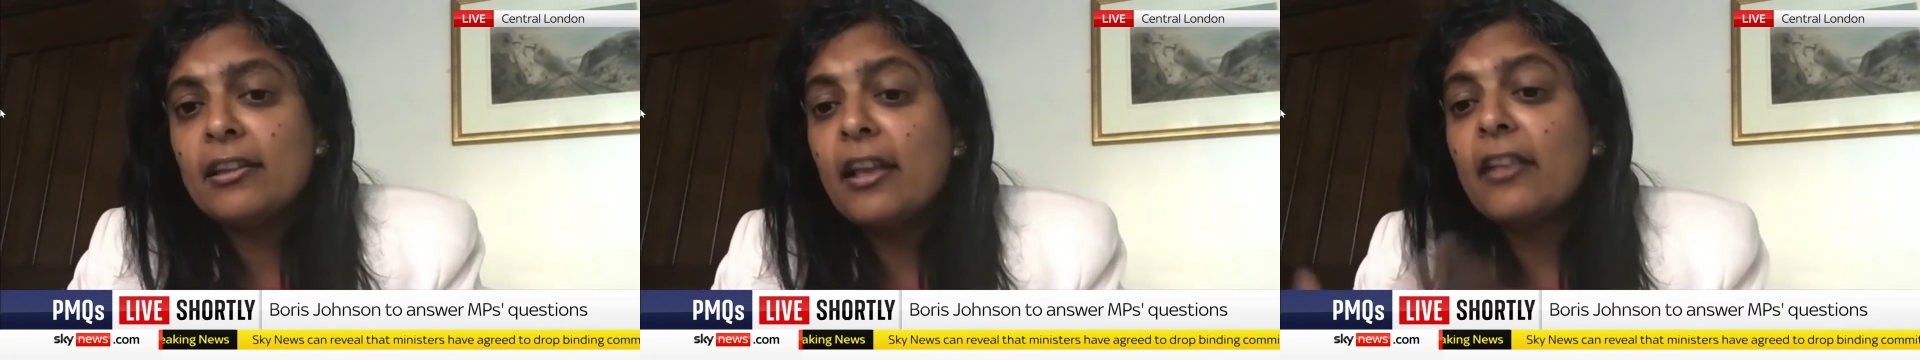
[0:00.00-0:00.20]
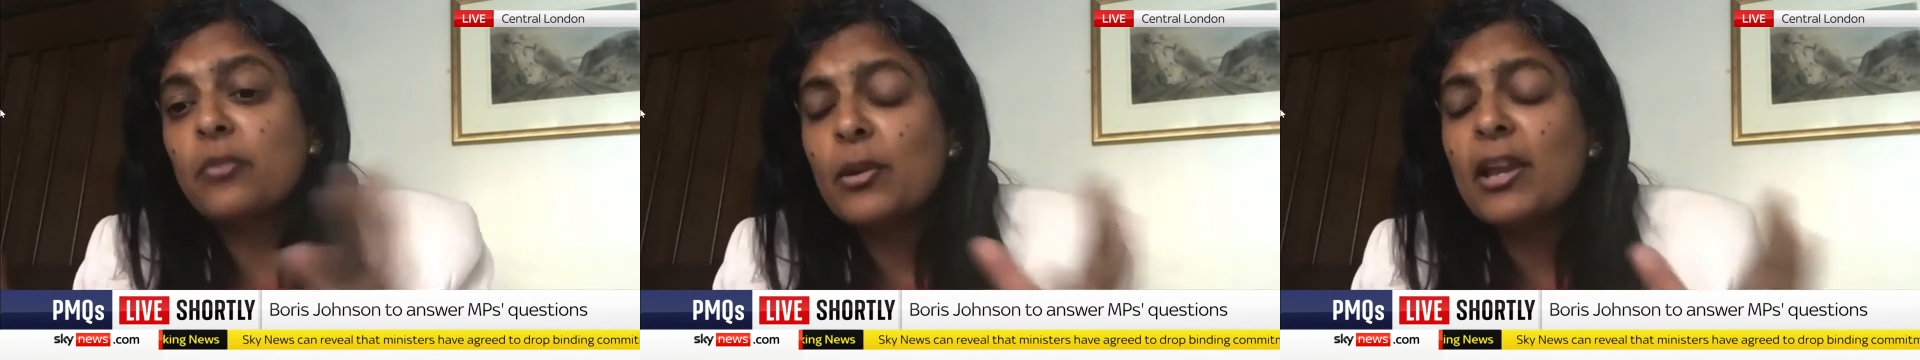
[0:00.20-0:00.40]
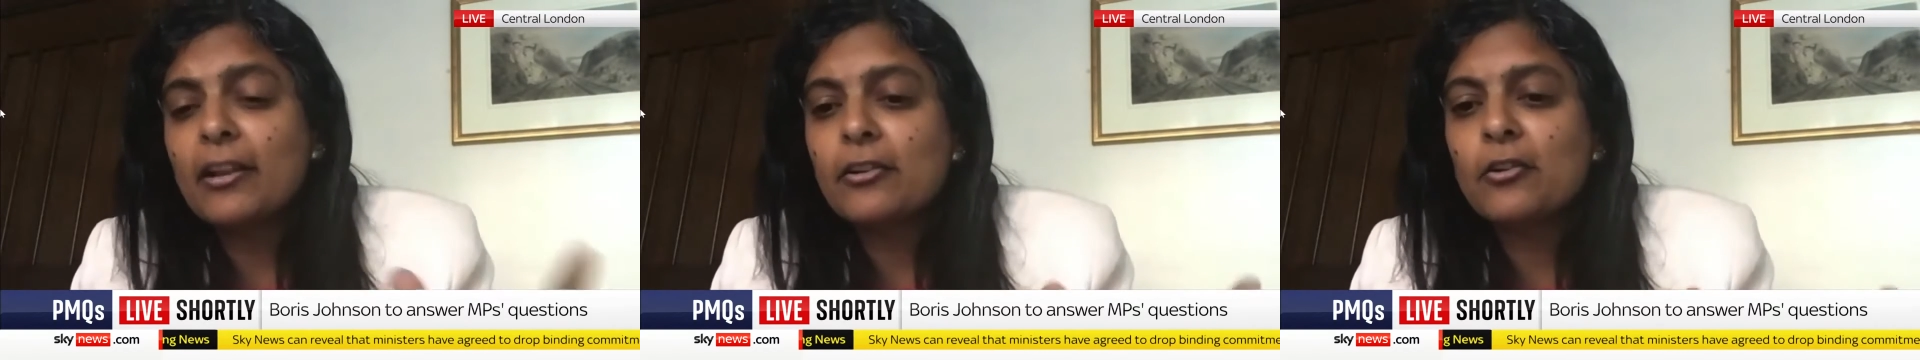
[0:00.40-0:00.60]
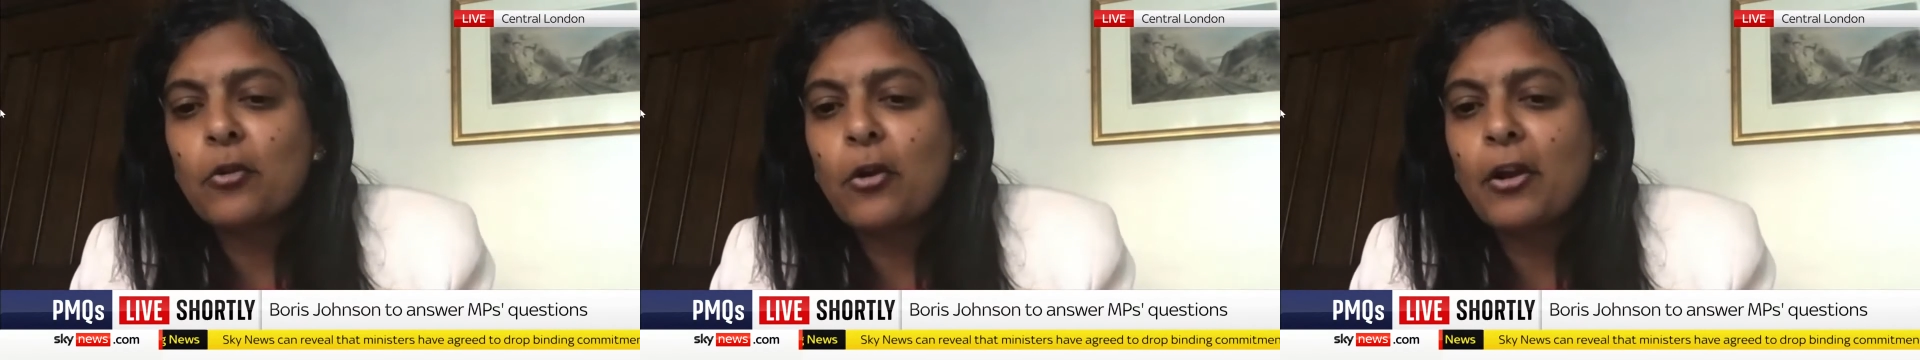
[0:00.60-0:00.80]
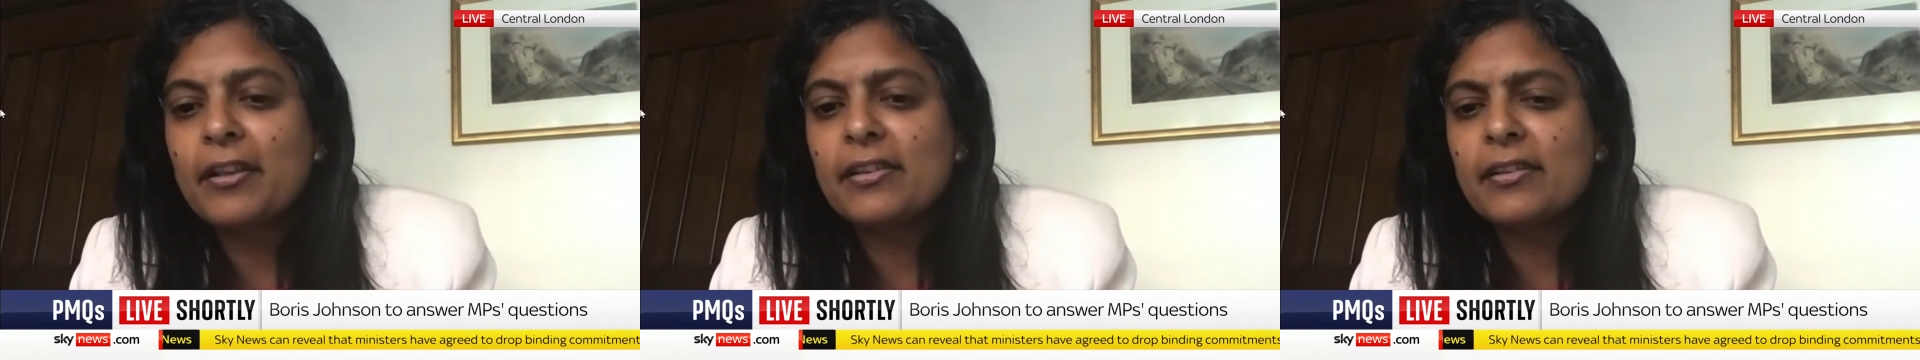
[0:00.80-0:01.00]
Yes, we had a
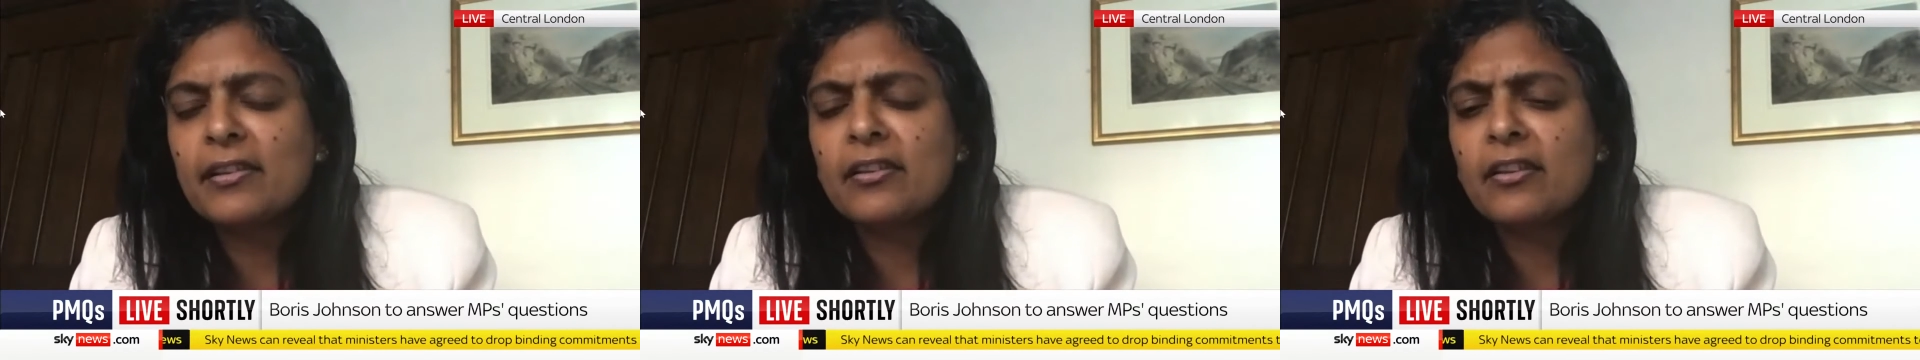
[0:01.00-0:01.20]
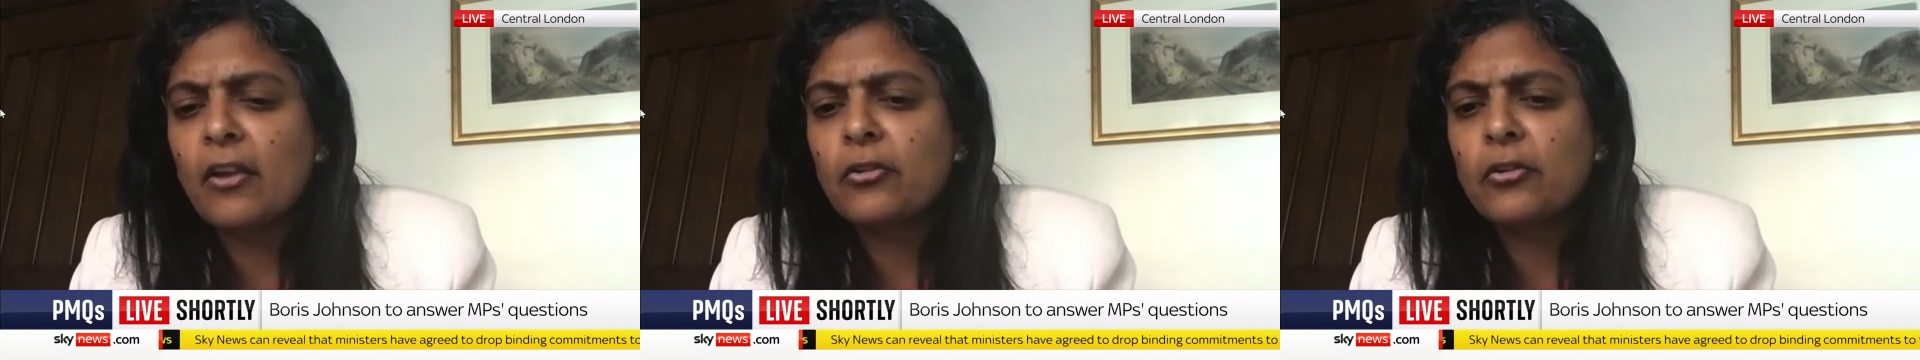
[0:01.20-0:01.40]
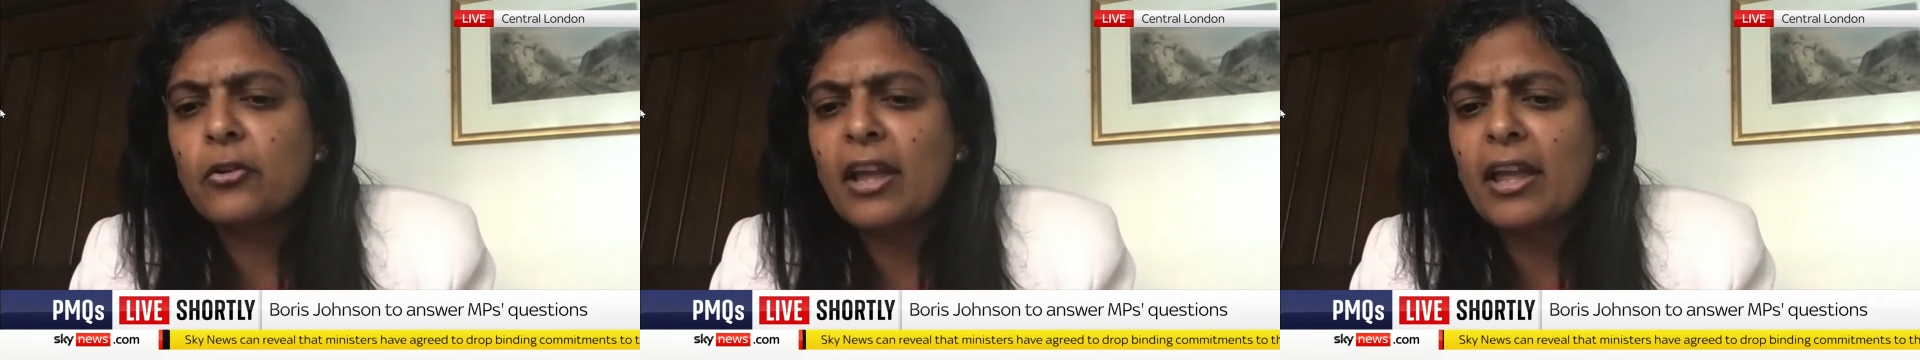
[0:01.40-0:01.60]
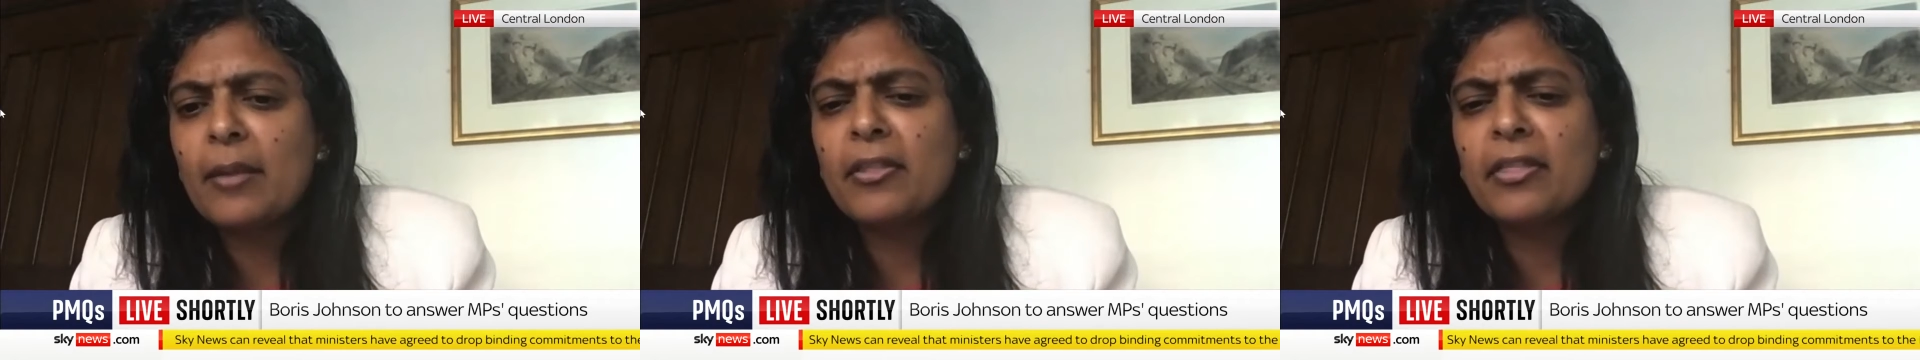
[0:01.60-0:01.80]
crisis in social care,